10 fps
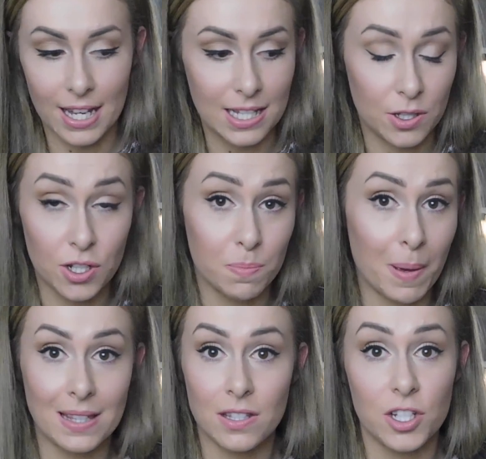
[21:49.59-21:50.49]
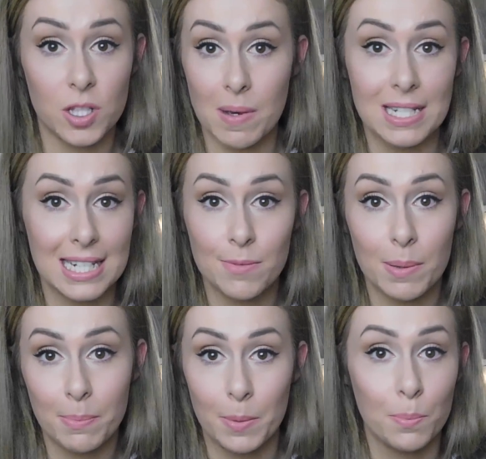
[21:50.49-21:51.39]
it's just better to spend a little
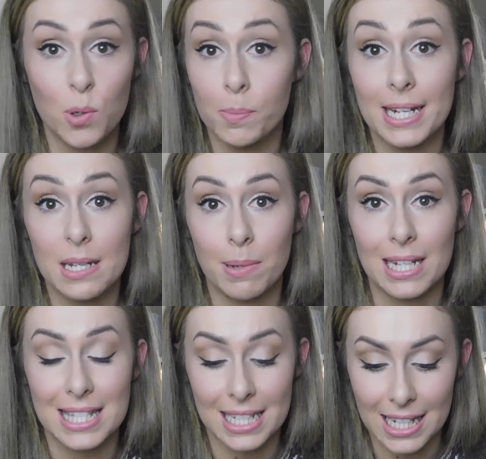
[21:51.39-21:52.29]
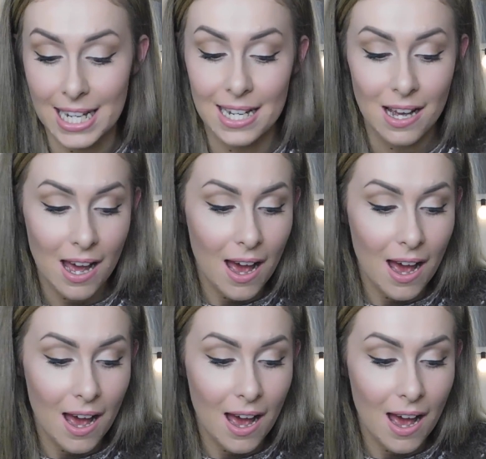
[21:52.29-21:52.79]
bit more money basically.